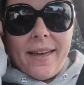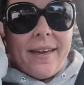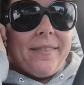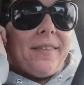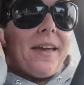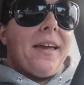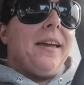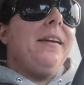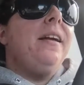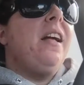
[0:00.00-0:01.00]
They
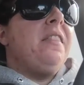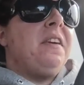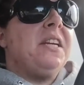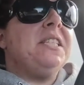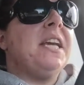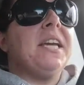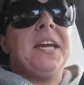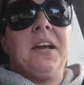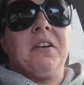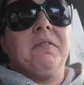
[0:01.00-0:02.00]
they they take
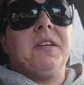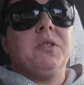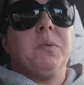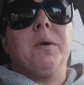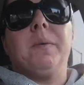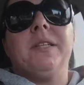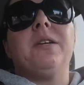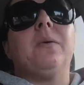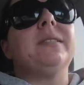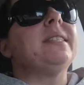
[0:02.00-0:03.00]
care of it to where we
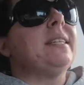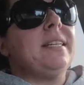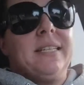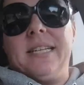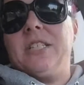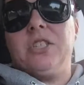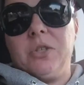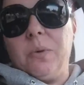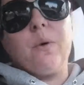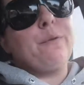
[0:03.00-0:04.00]
don't need
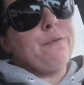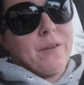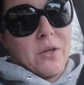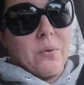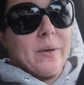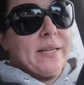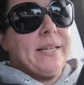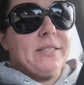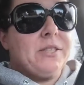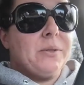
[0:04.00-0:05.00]
to or feel we
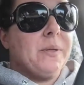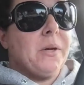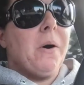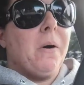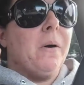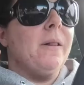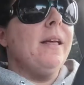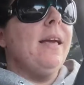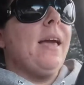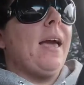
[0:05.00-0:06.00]
need to at all.
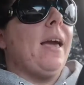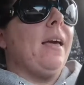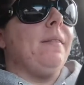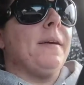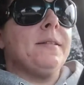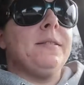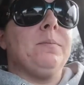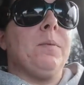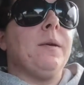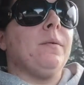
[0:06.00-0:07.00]
And that's
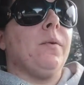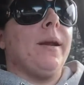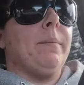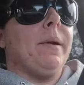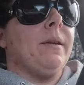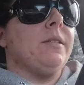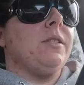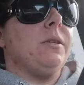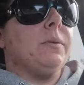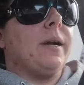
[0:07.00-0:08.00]
what grandparents
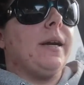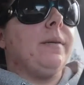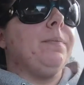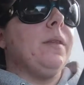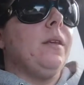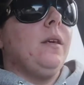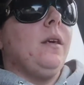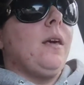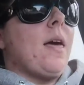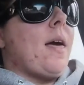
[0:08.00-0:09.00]
do, right?
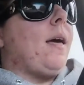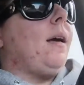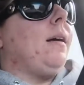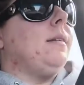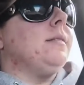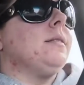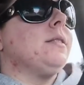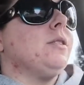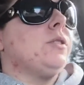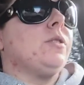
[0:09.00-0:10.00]
And
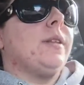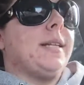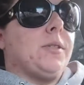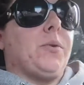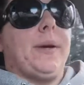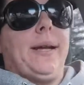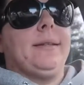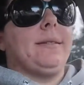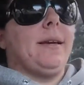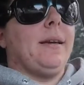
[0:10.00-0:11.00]
so that's
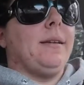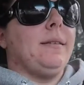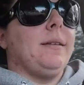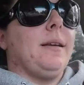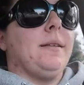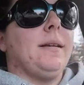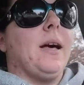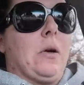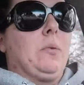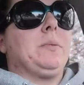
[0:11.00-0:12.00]
great and it
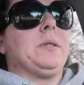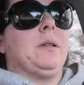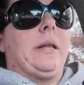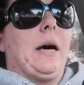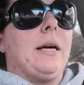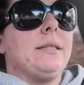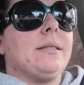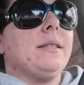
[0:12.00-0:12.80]
helps a lot.